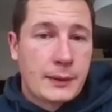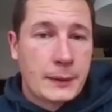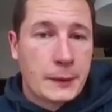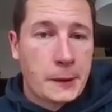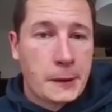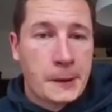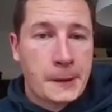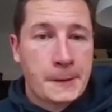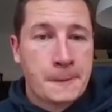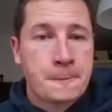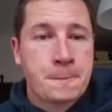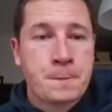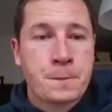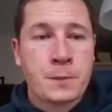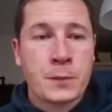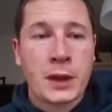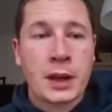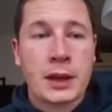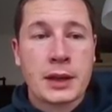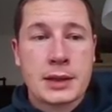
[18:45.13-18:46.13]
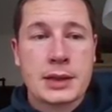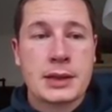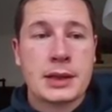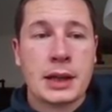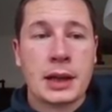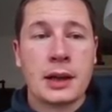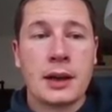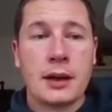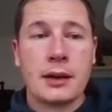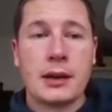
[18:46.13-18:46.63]
Uh,
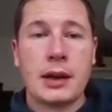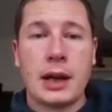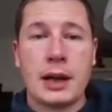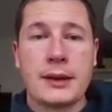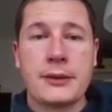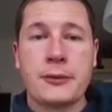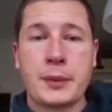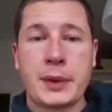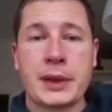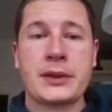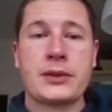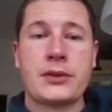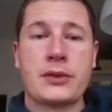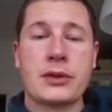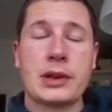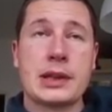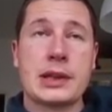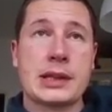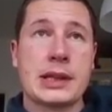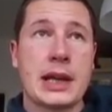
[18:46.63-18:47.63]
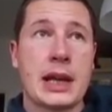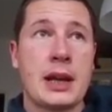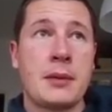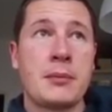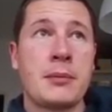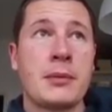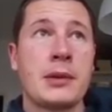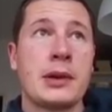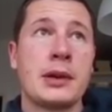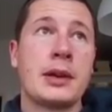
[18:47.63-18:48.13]
Still, I've been through this
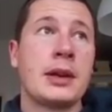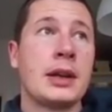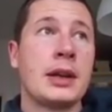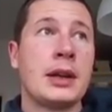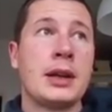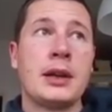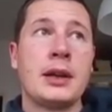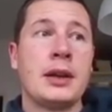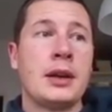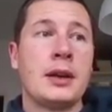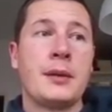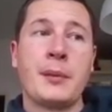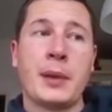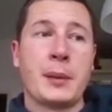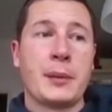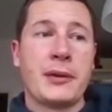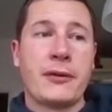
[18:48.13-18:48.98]
game maybe